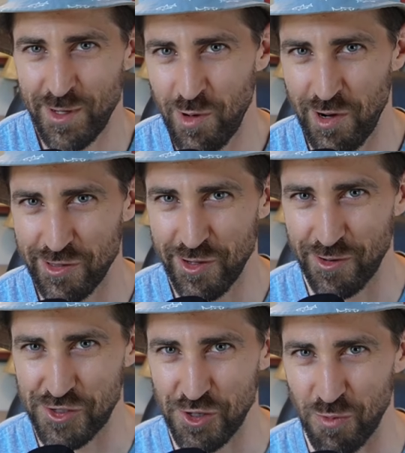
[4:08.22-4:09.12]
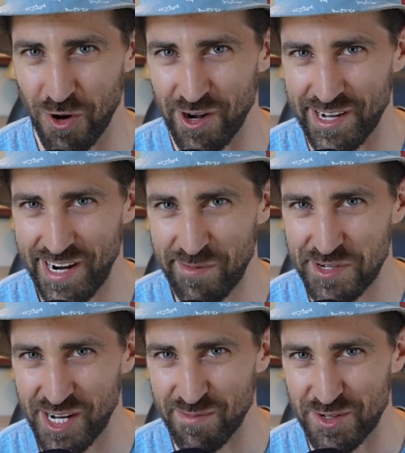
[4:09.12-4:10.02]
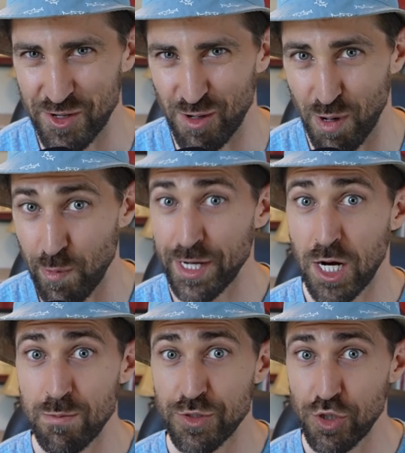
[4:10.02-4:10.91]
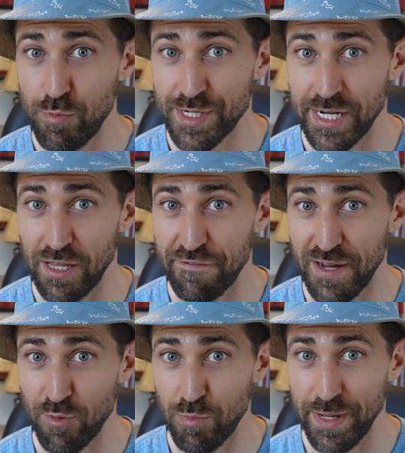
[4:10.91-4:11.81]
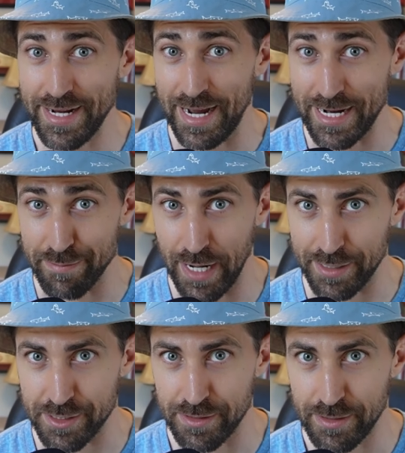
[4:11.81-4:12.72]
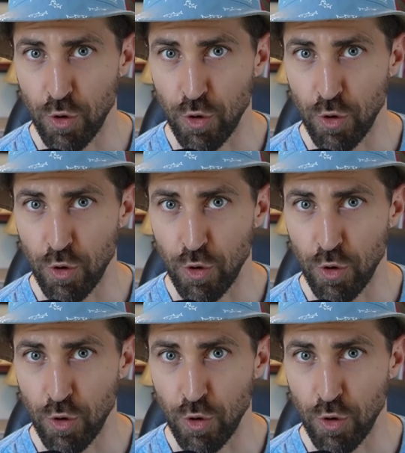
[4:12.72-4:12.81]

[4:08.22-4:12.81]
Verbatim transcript: Well, don't you worry, I'm dumb too. But when it comes to patellofemoral pain, I am not.